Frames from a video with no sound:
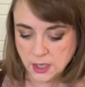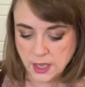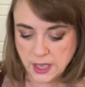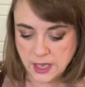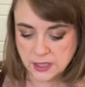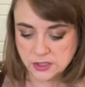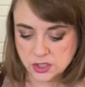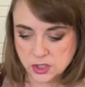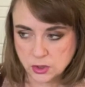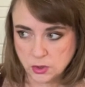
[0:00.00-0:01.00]
And
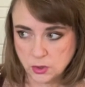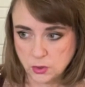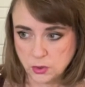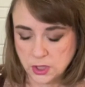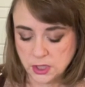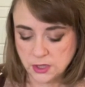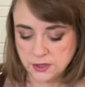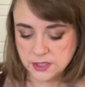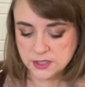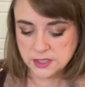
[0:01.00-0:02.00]
so
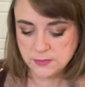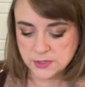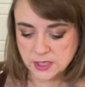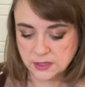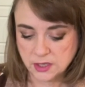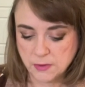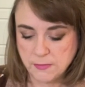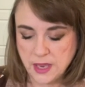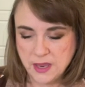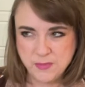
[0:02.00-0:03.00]
this seems like there
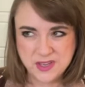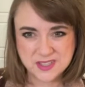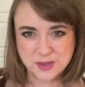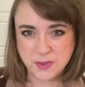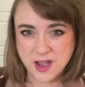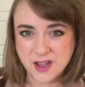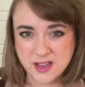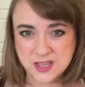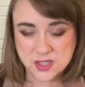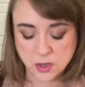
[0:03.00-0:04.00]
may be some
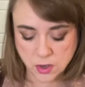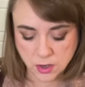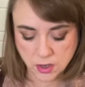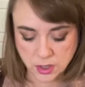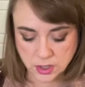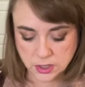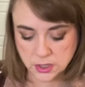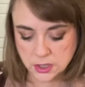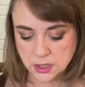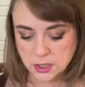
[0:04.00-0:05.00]
eyes
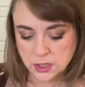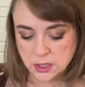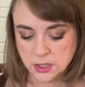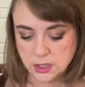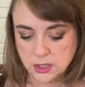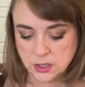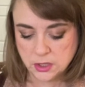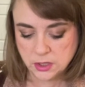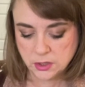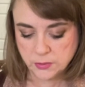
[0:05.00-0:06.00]
on
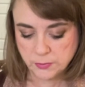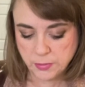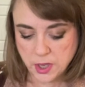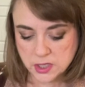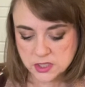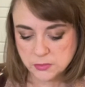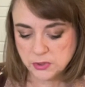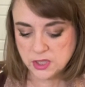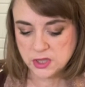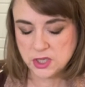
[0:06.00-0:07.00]

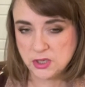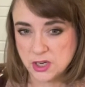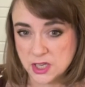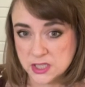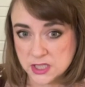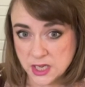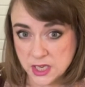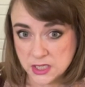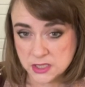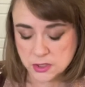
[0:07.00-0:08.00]
possibly the United
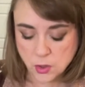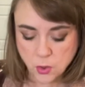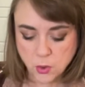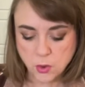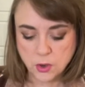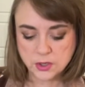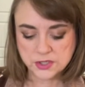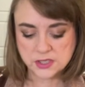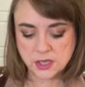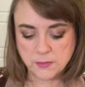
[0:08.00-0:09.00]
States or
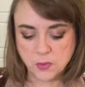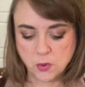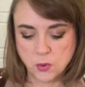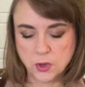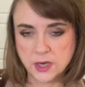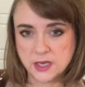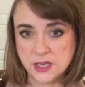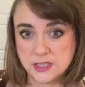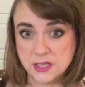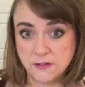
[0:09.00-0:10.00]
some organizing